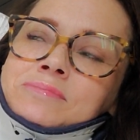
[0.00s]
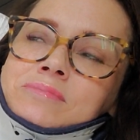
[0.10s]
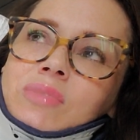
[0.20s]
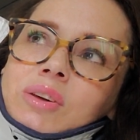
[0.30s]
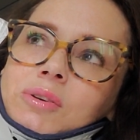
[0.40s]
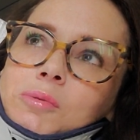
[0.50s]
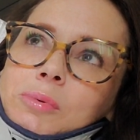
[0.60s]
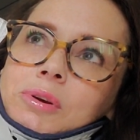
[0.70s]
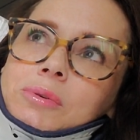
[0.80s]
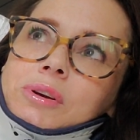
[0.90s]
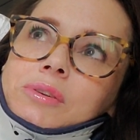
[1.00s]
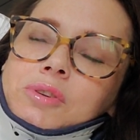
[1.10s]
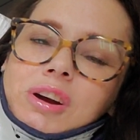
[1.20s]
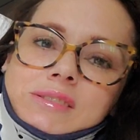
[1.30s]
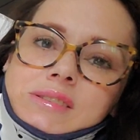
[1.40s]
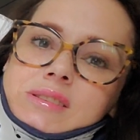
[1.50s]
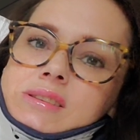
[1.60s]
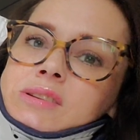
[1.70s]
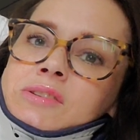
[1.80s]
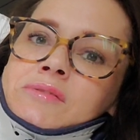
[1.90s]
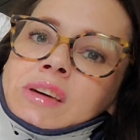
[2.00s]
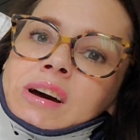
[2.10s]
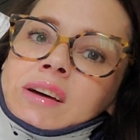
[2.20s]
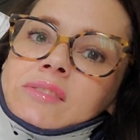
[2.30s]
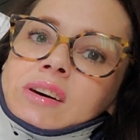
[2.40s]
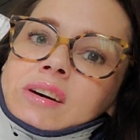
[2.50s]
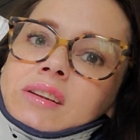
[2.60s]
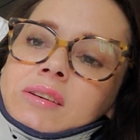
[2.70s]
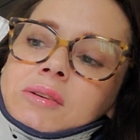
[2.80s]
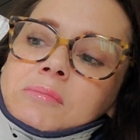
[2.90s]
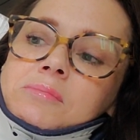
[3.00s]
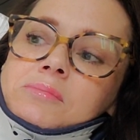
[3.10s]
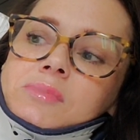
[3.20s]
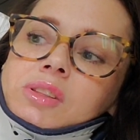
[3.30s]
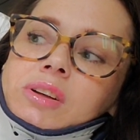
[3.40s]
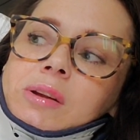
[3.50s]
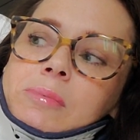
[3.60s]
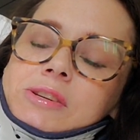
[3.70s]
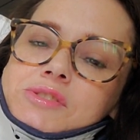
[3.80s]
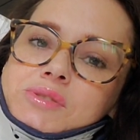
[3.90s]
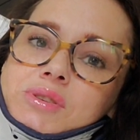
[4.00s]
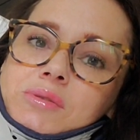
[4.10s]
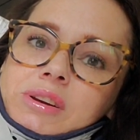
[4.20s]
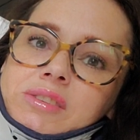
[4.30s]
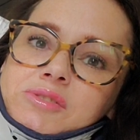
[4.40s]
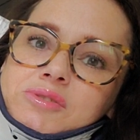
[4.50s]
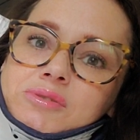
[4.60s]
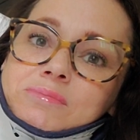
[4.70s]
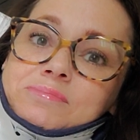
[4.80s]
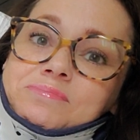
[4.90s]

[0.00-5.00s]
the opioid crisis and all of that, that um, a lot of patients are going under